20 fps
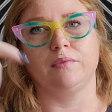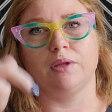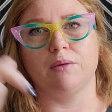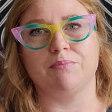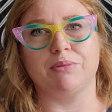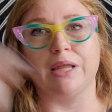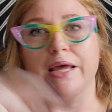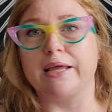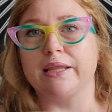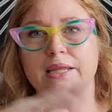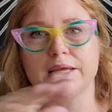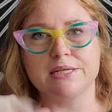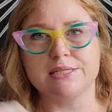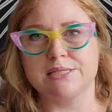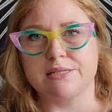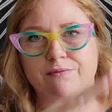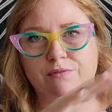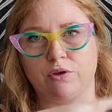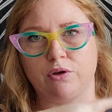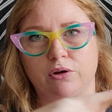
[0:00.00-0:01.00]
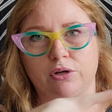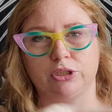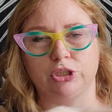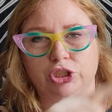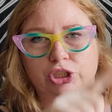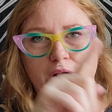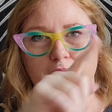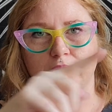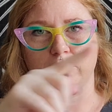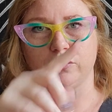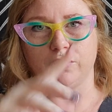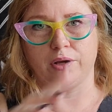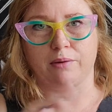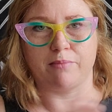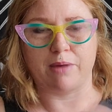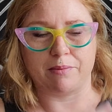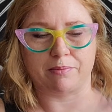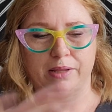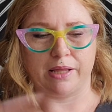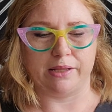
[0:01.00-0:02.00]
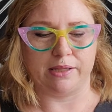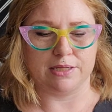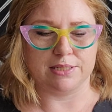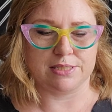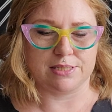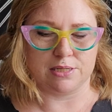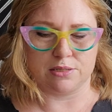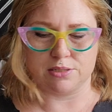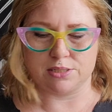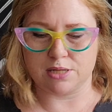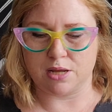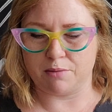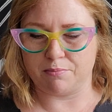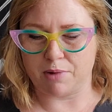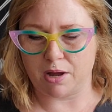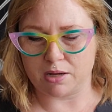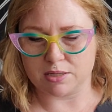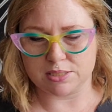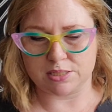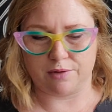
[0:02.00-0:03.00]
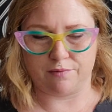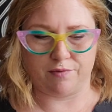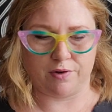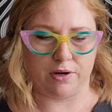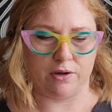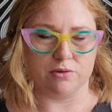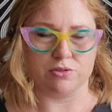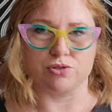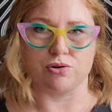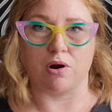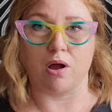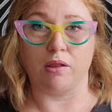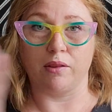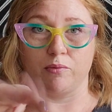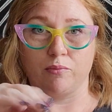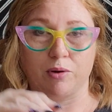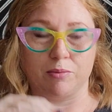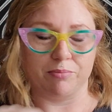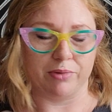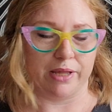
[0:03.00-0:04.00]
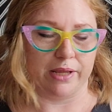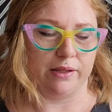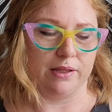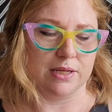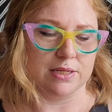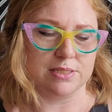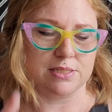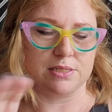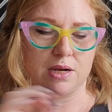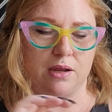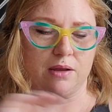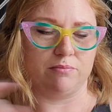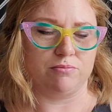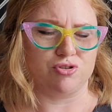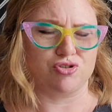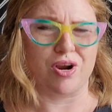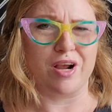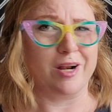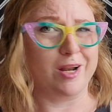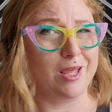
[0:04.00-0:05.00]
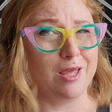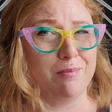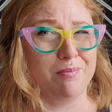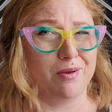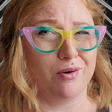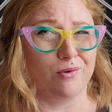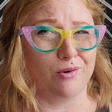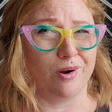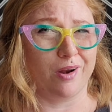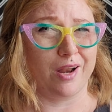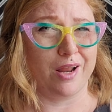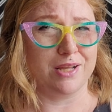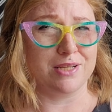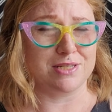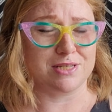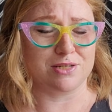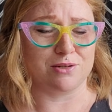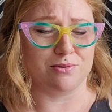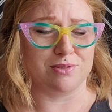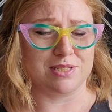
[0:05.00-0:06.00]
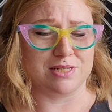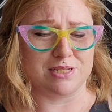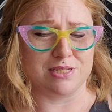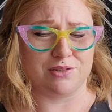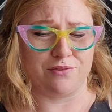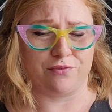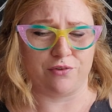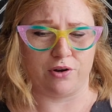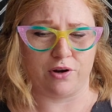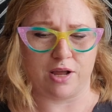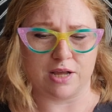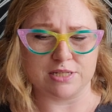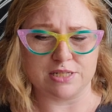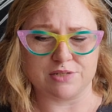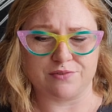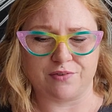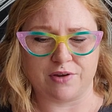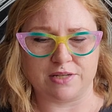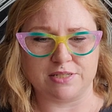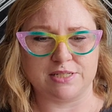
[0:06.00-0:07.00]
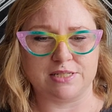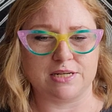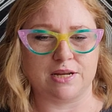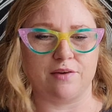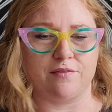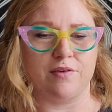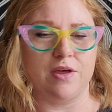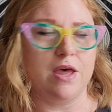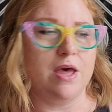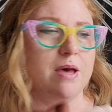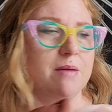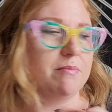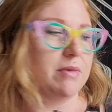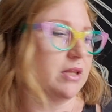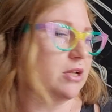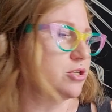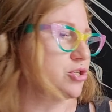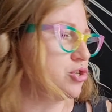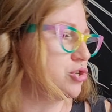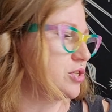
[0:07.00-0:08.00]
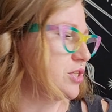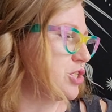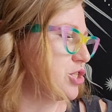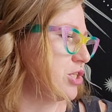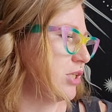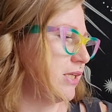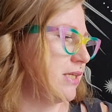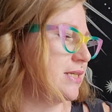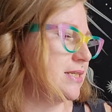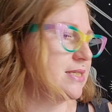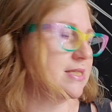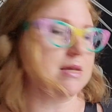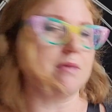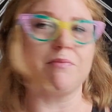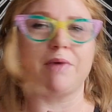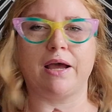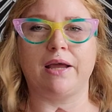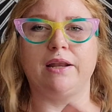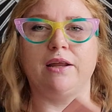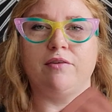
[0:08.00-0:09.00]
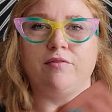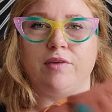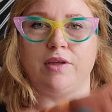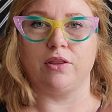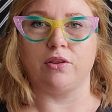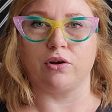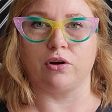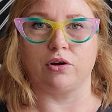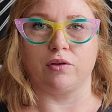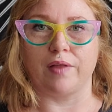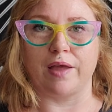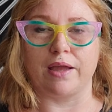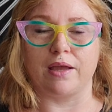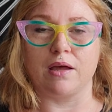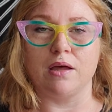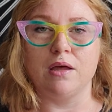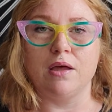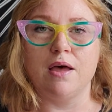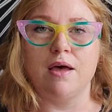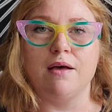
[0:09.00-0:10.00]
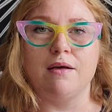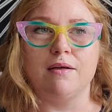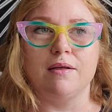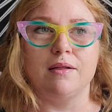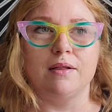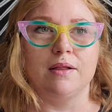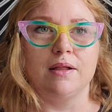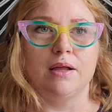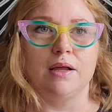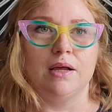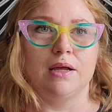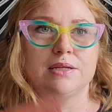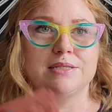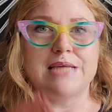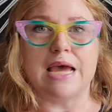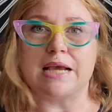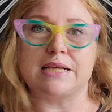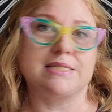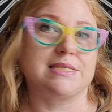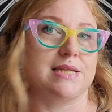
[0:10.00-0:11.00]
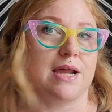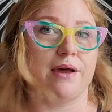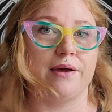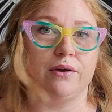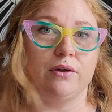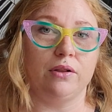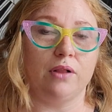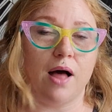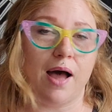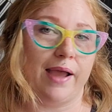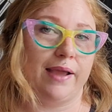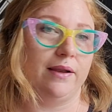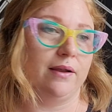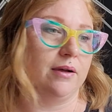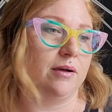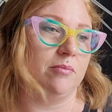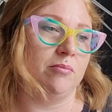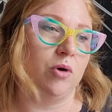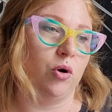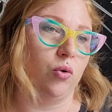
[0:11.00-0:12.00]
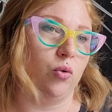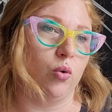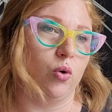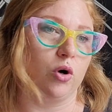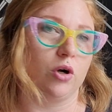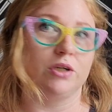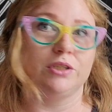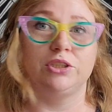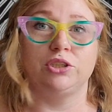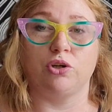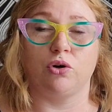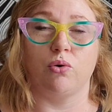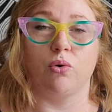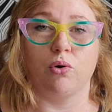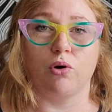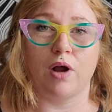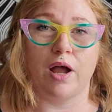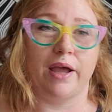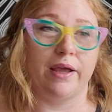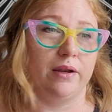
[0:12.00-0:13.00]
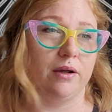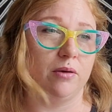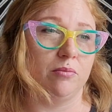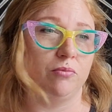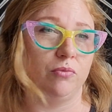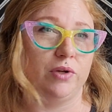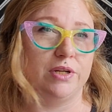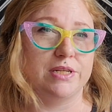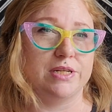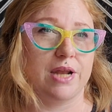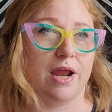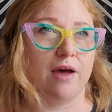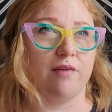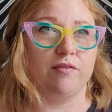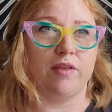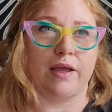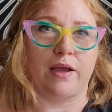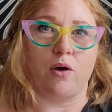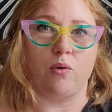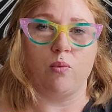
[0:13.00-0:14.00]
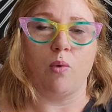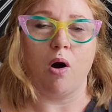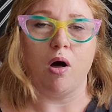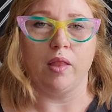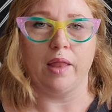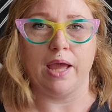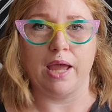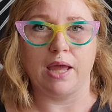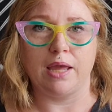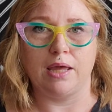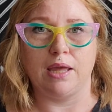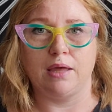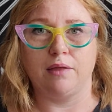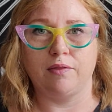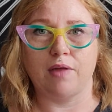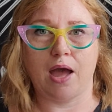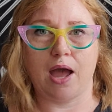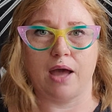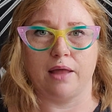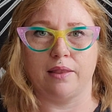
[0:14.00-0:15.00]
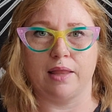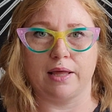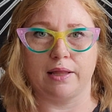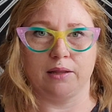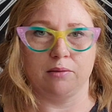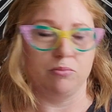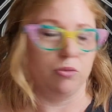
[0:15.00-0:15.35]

playlists. If you go to the channel and look my playlist, there's unboxing videos are all in one playlist. I try to keep it organized so it's easy for you guys to find stuff. But there's usually some kind of either like textile item or decor item. We did have like a wall hanging that had like the